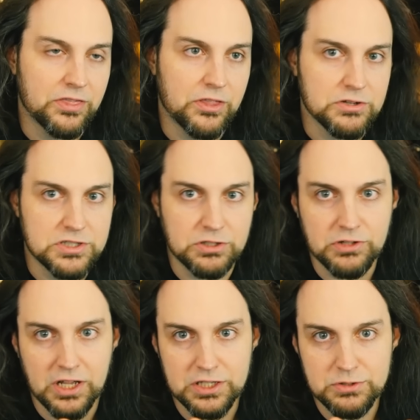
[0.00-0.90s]
they're still
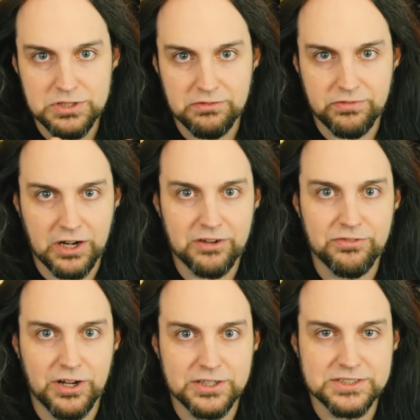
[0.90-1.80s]
not using
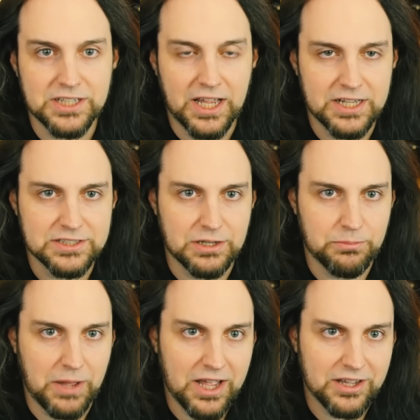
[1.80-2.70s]
Firefox as a
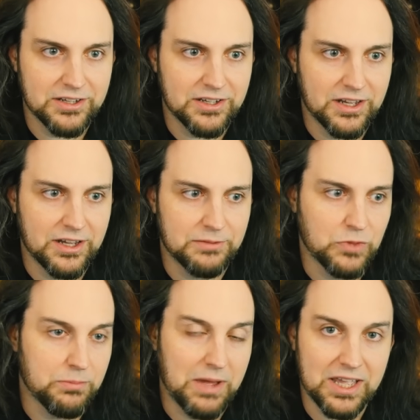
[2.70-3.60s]
back
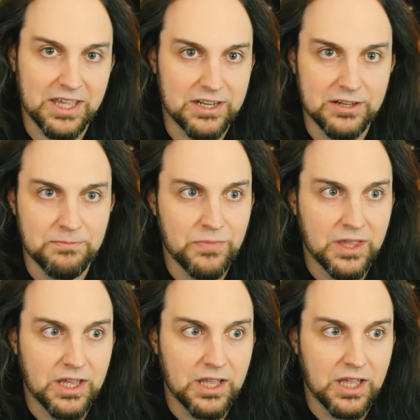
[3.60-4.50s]
um, a back end,
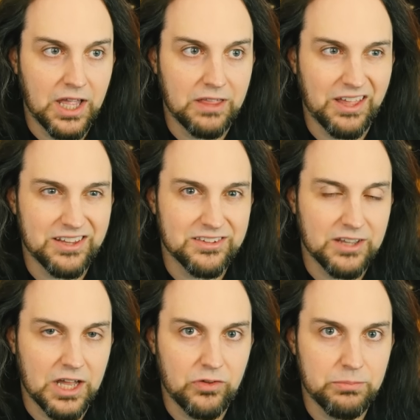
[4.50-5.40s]
and that's
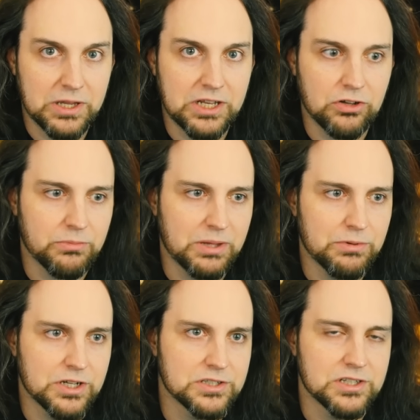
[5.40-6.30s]
kind of a big deal to me
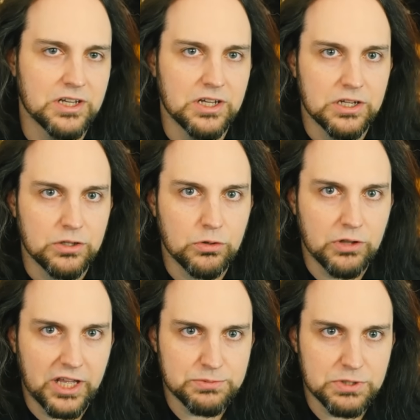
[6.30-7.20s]
because
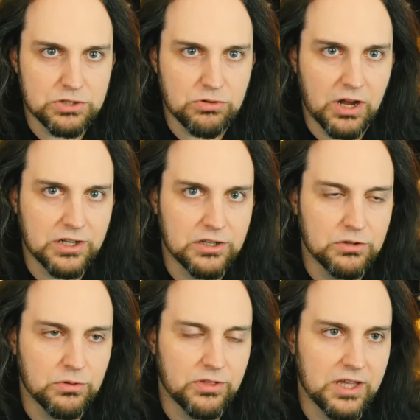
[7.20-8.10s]
Google has been trying to
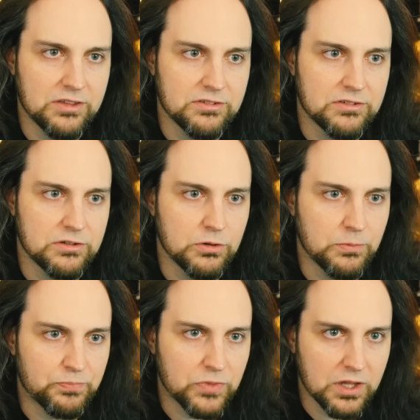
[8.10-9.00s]
do things
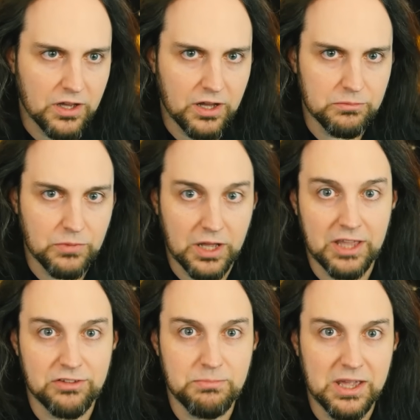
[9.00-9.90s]
to, um, I guess,